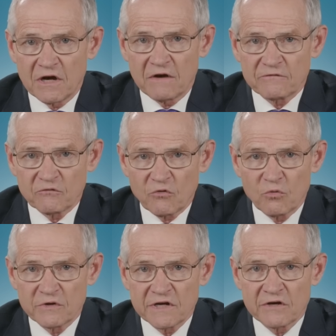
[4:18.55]
after
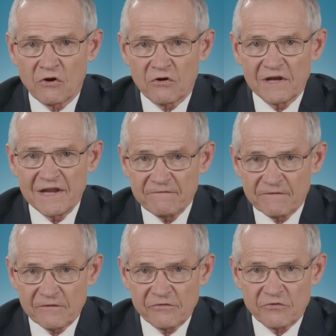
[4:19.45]
all, did not
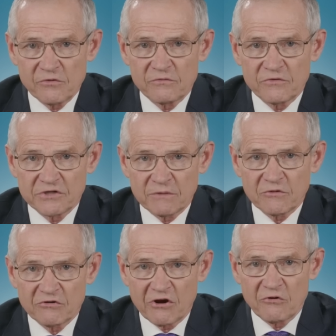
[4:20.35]
live through the
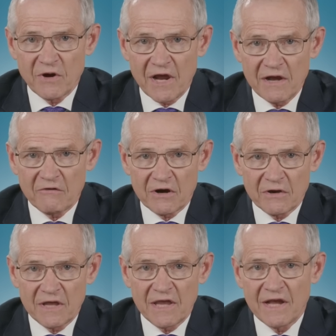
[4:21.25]
Jim Crow era,